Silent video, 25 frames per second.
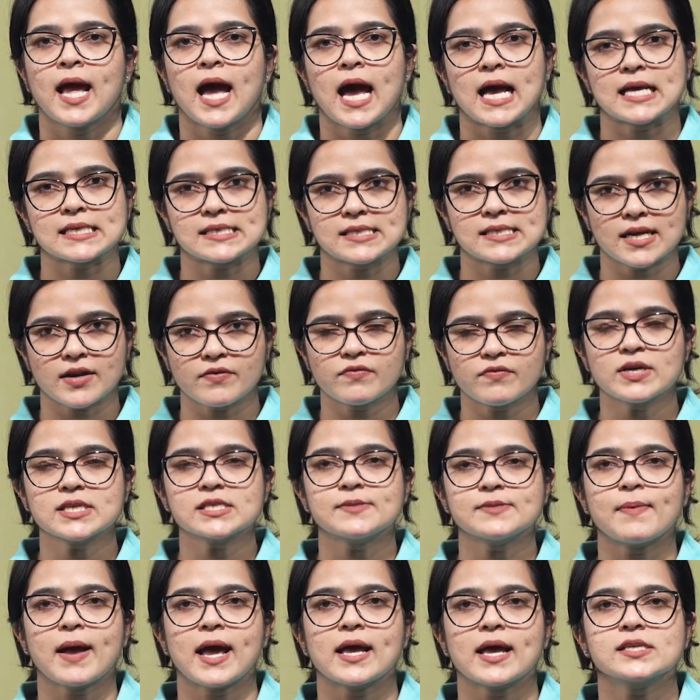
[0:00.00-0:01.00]
As the
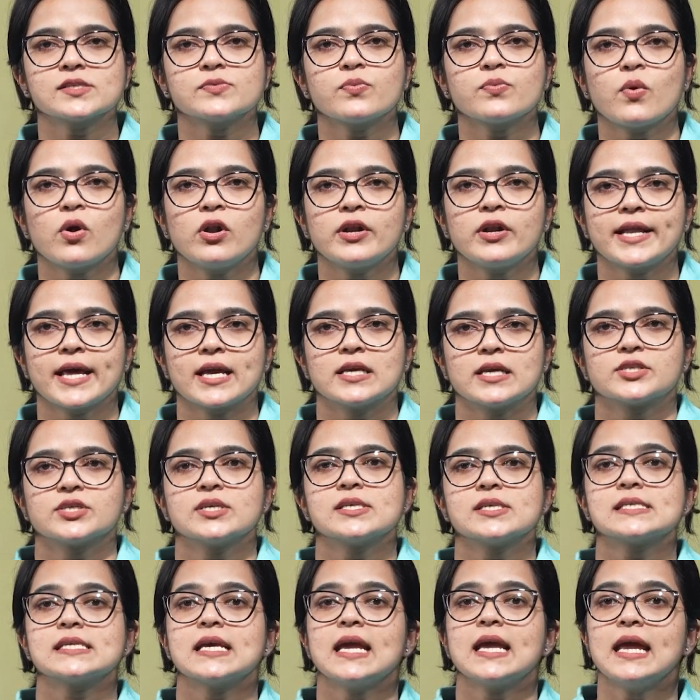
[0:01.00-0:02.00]
reverse bias voltage
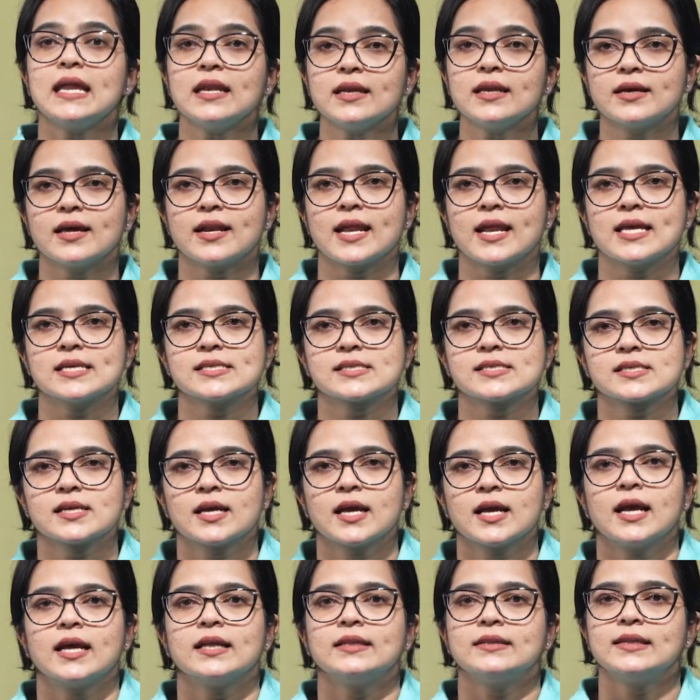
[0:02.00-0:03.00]
is increased,
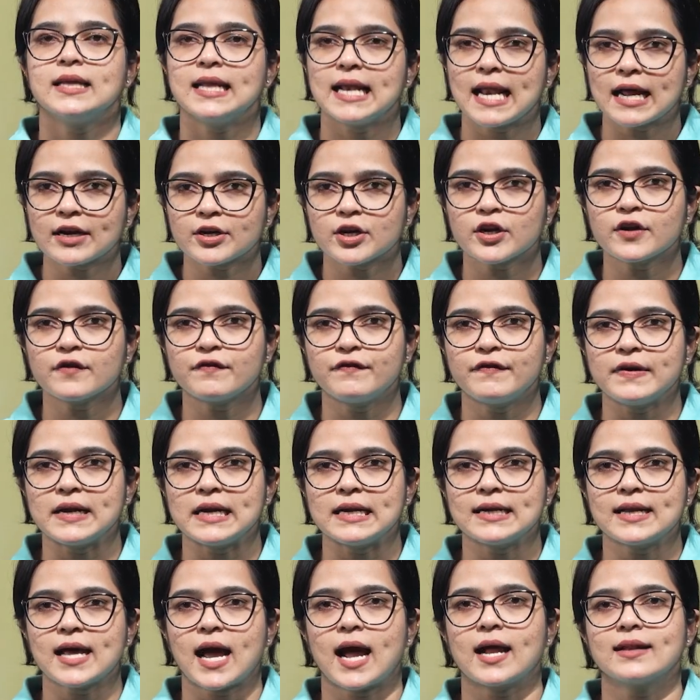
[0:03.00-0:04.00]
the electric
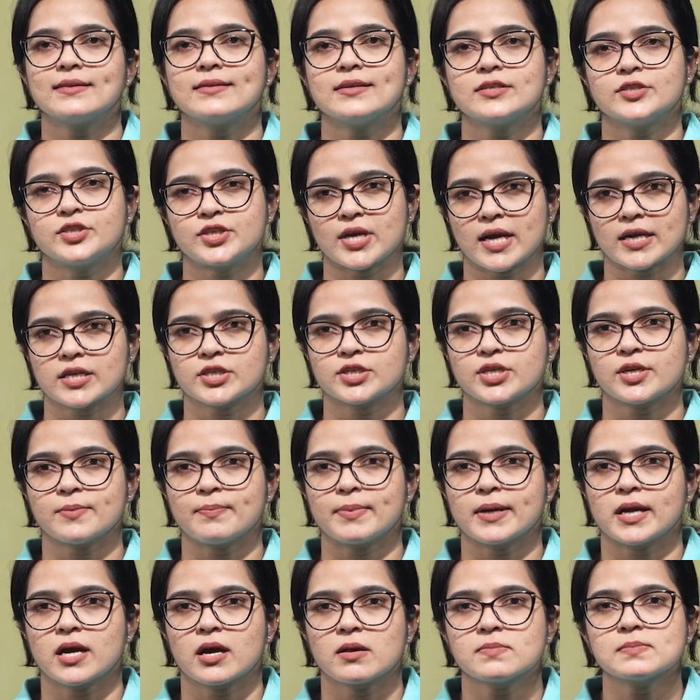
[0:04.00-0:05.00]
field at the junction
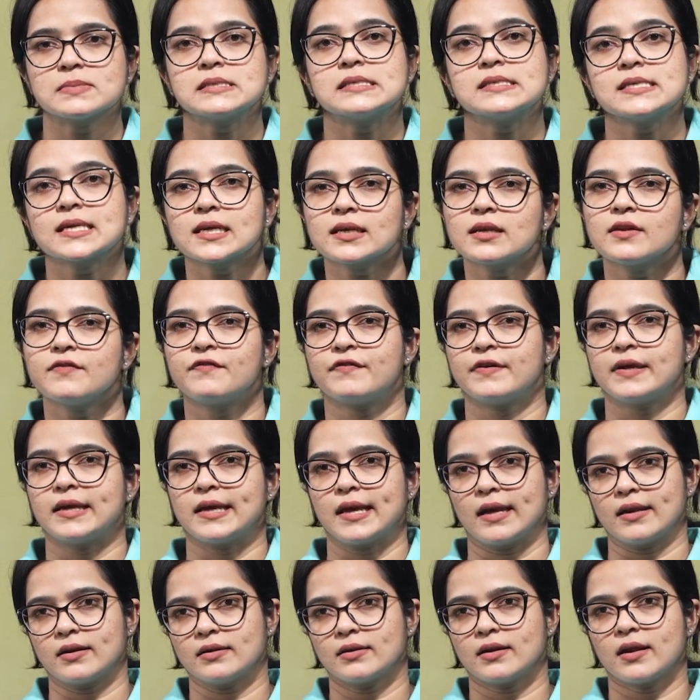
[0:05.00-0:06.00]
becomes
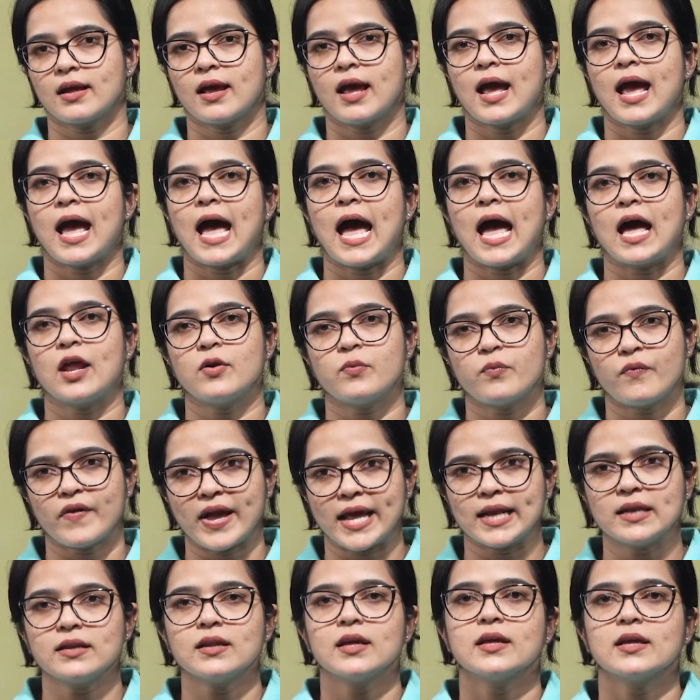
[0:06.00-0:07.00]
significant, and
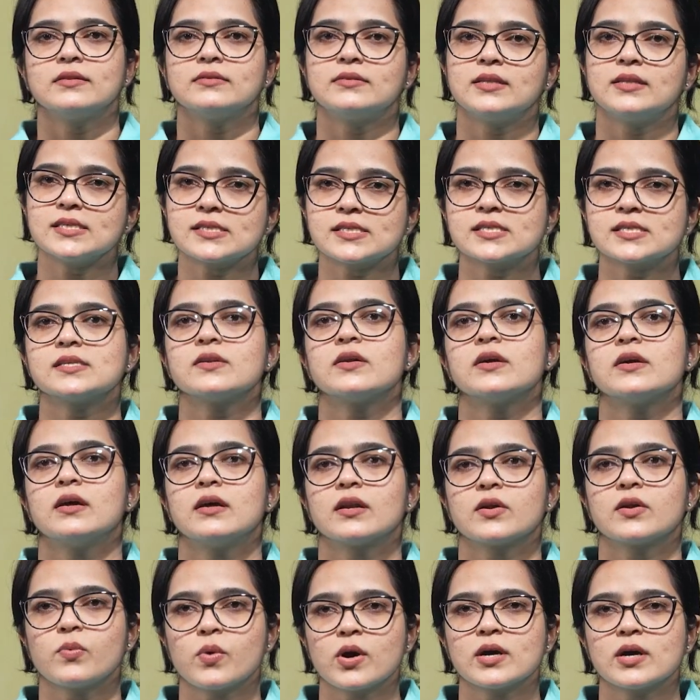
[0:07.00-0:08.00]
when this
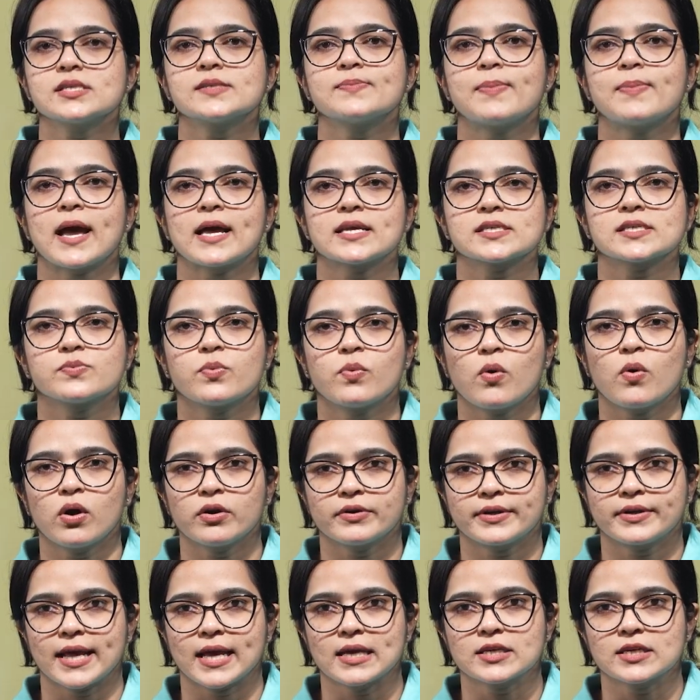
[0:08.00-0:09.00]
reverse bias
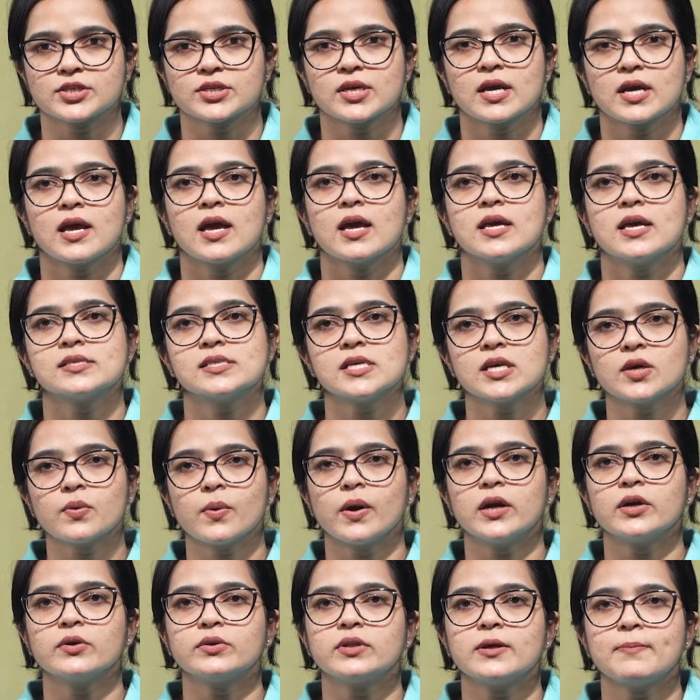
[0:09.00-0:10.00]
voltage is
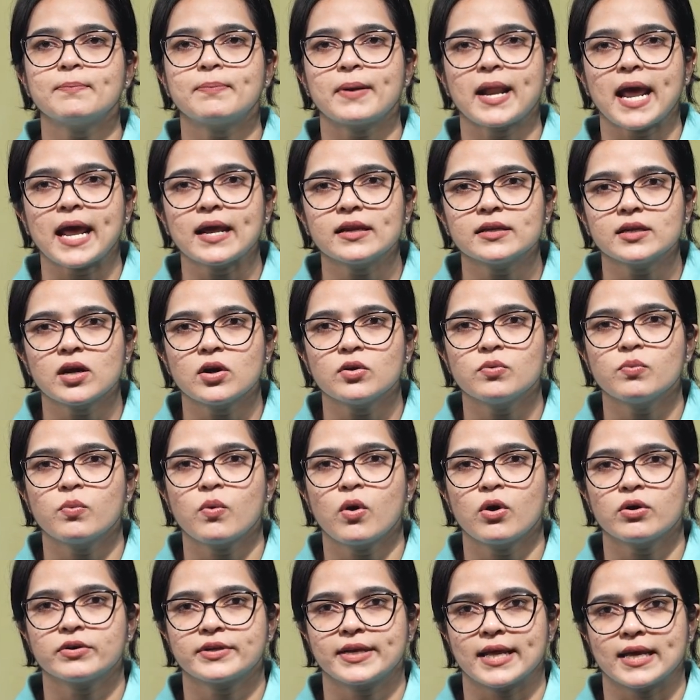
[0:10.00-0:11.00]
equal to the breakdown
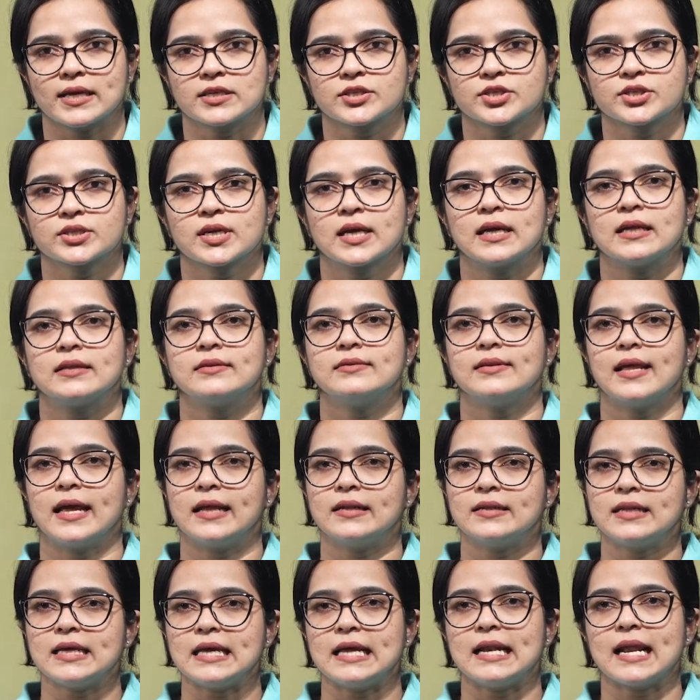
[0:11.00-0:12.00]
voltage,
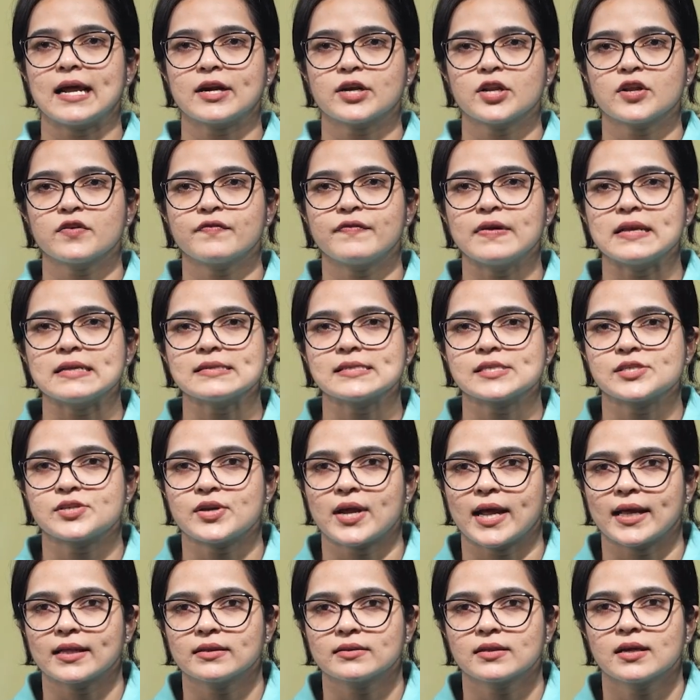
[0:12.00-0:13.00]
then the electric field
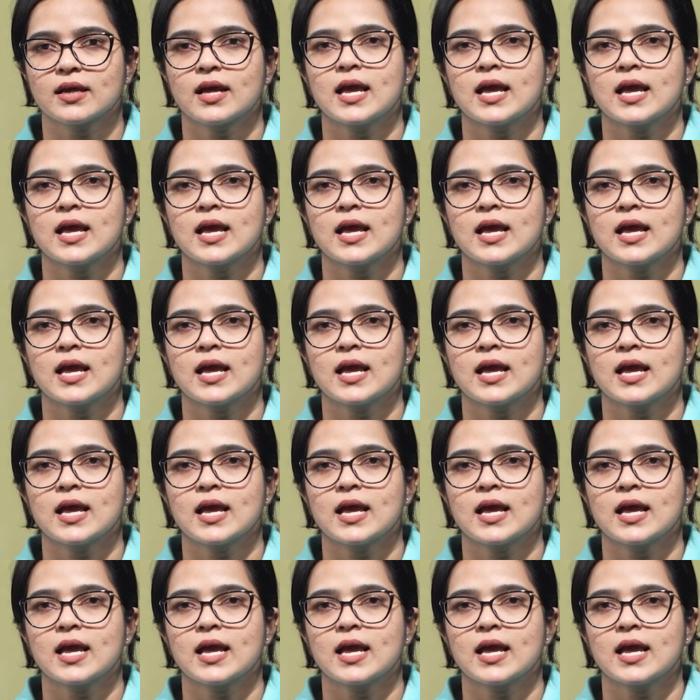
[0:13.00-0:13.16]
strength